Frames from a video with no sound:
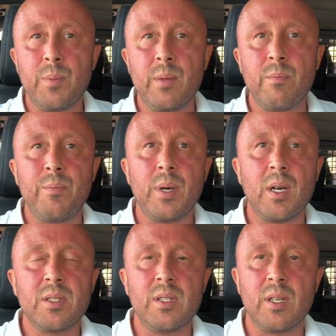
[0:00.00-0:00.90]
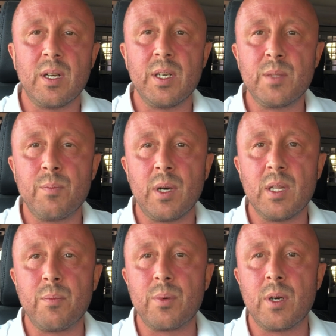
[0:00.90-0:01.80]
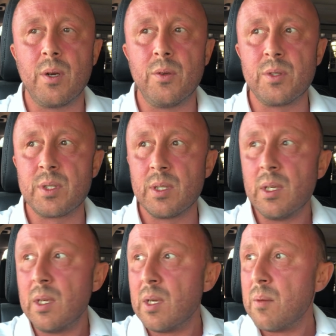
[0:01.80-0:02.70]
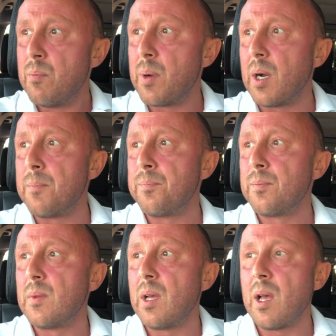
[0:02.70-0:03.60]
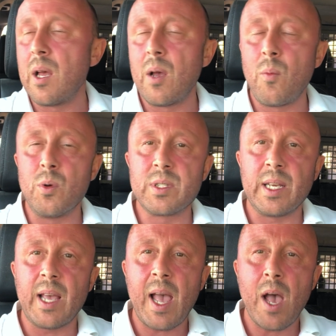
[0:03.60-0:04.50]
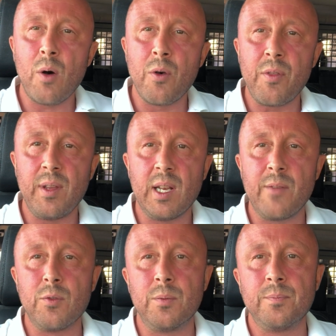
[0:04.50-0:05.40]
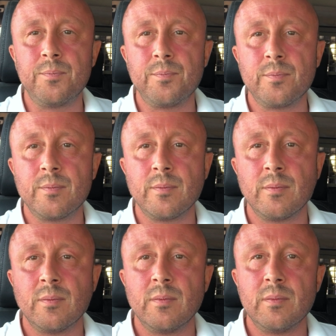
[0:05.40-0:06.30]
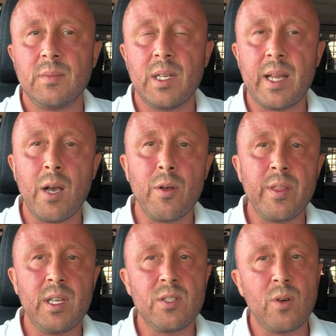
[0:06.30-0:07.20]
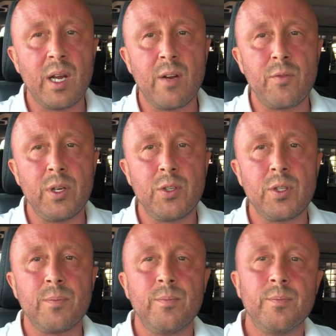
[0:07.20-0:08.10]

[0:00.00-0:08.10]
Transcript: been bastardized by the bros, but we'll say healthy level. And healthy is not average.